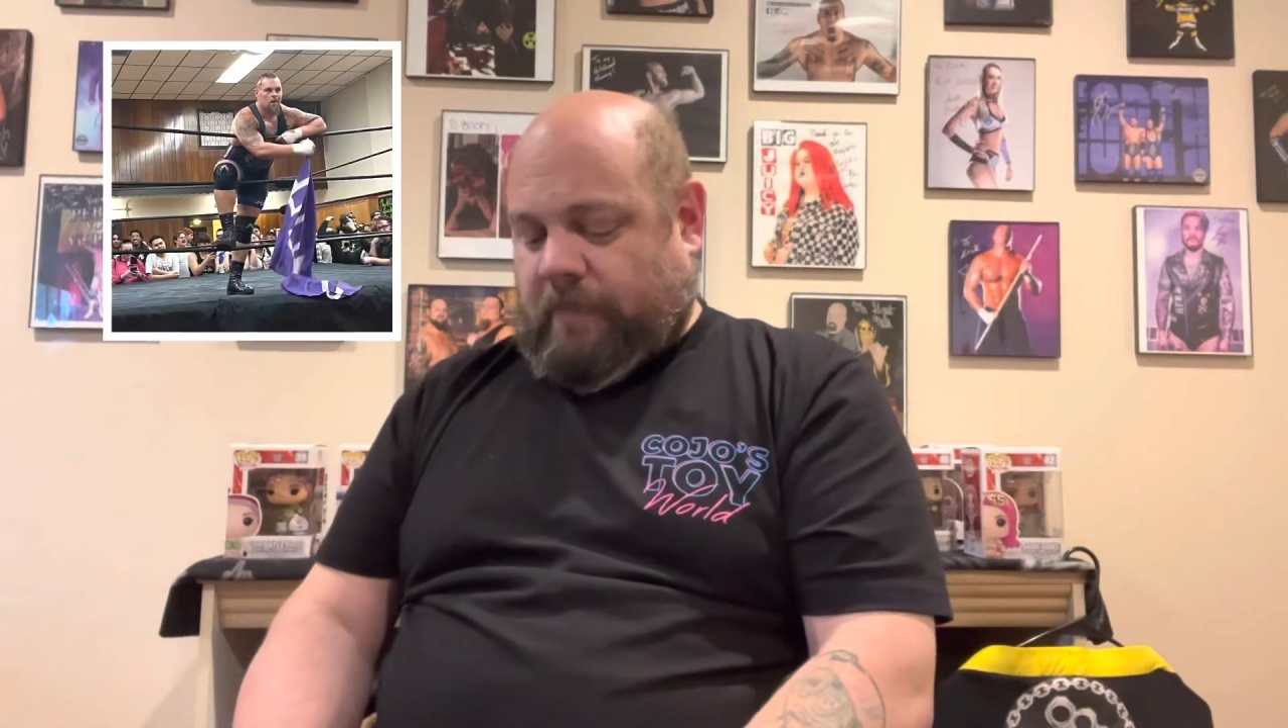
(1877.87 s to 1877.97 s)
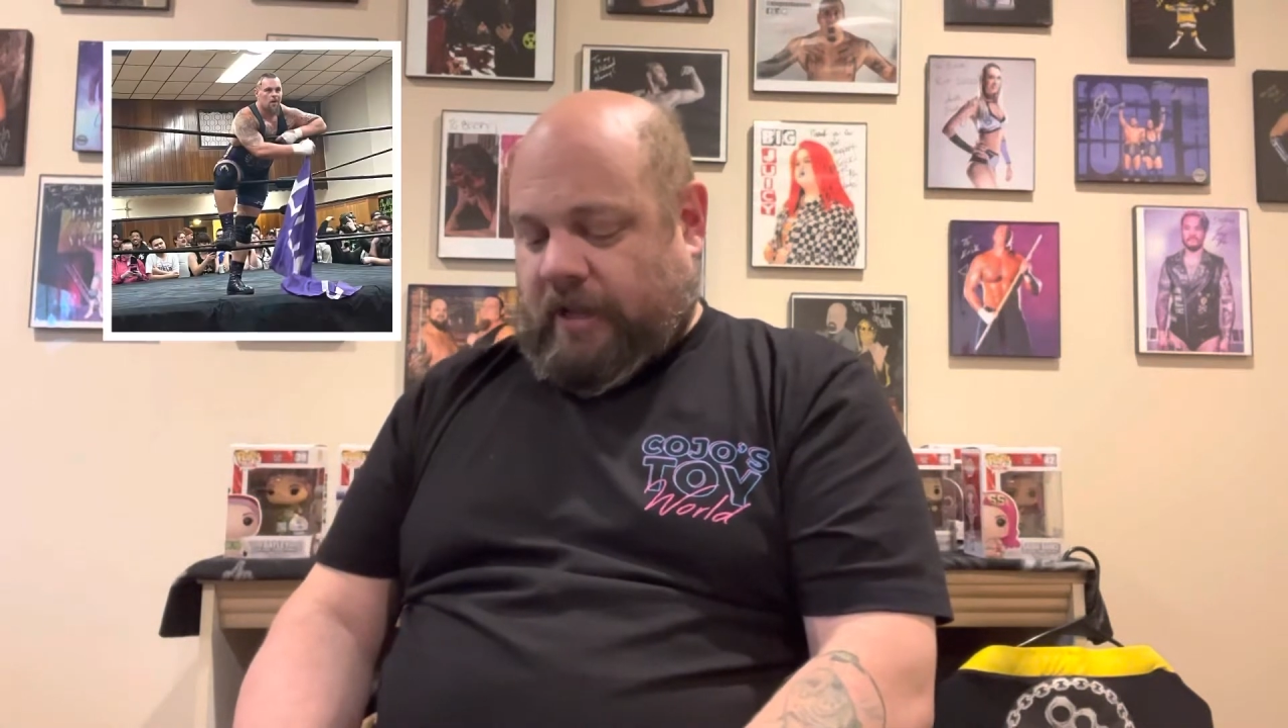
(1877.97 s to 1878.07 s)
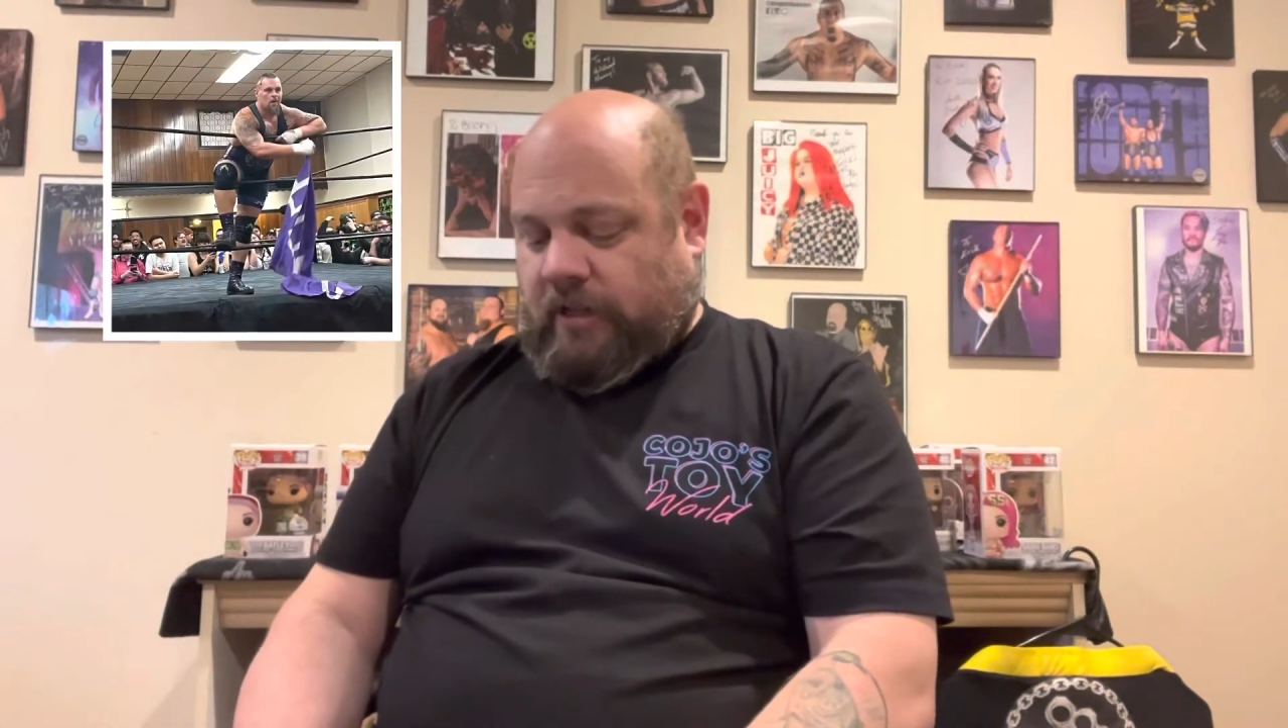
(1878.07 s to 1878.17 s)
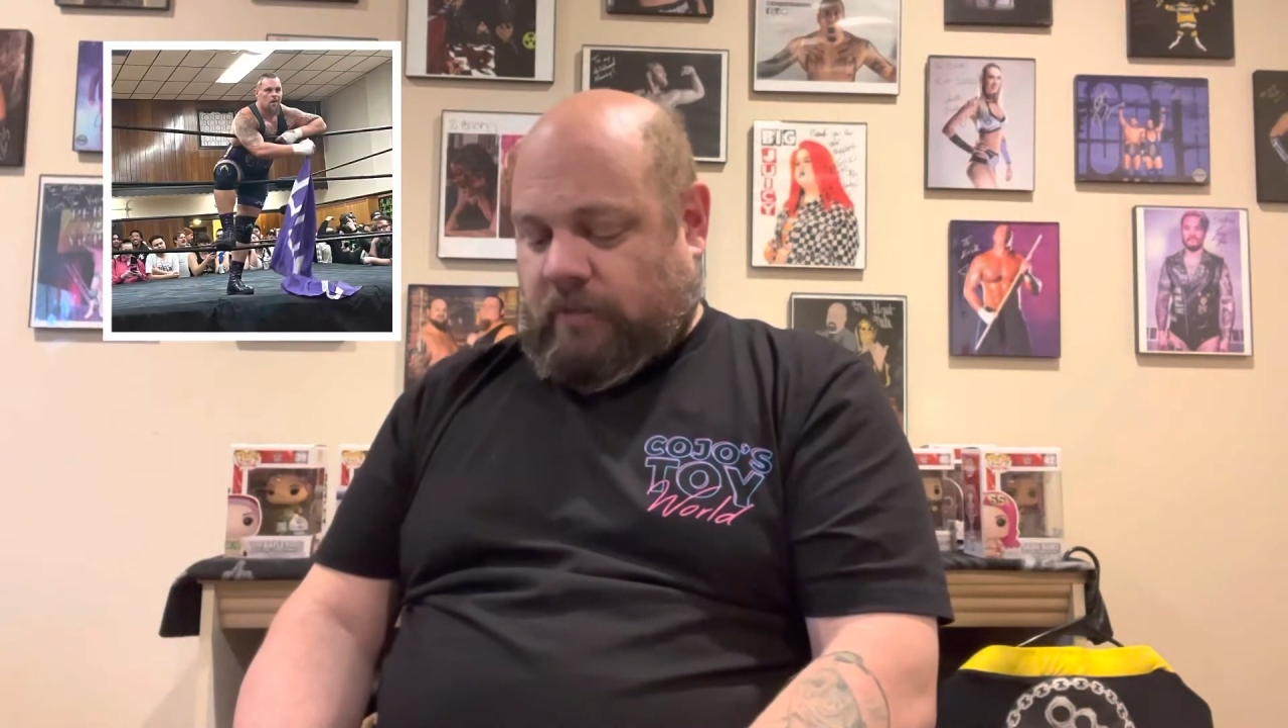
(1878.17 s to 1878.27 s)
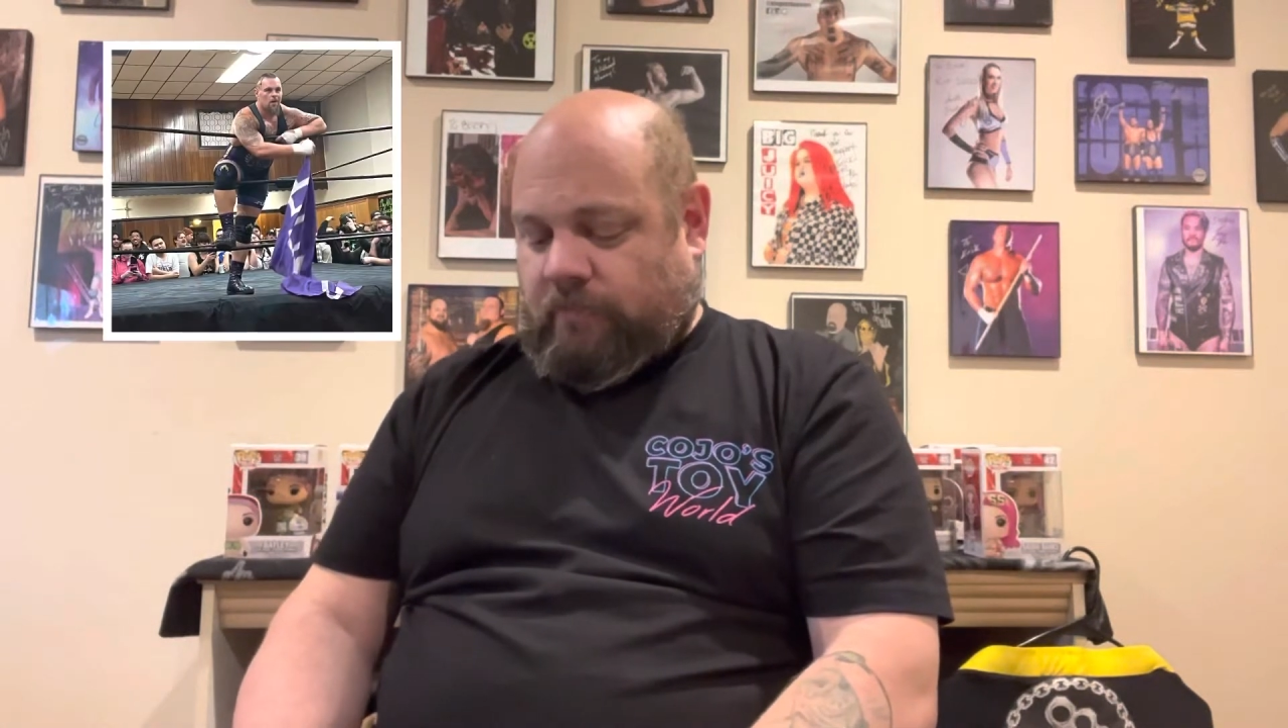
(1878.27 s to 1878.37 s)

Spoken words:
Bacon